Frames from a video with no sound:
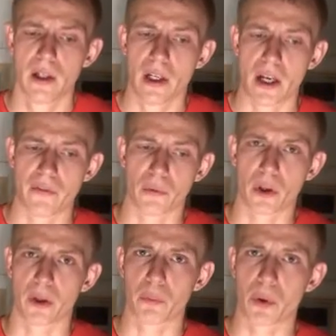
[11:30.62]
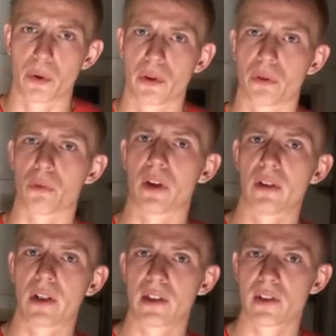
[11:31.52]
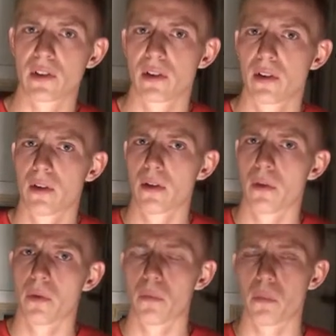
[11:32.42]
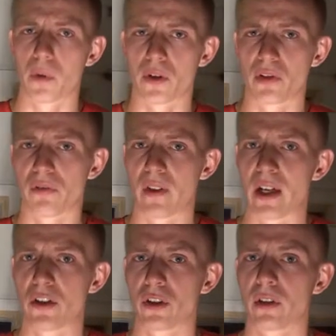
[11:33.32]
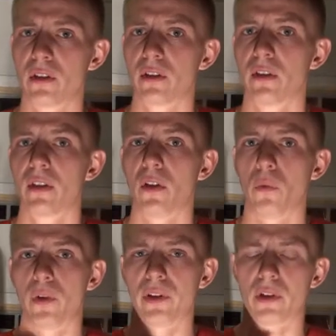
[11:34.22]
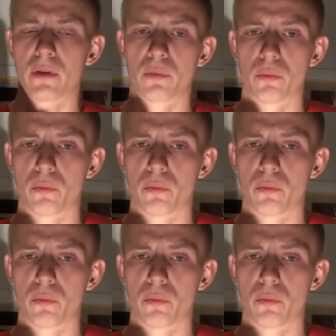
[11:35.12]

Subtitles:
If you're running both your running lights plus your flasher, when the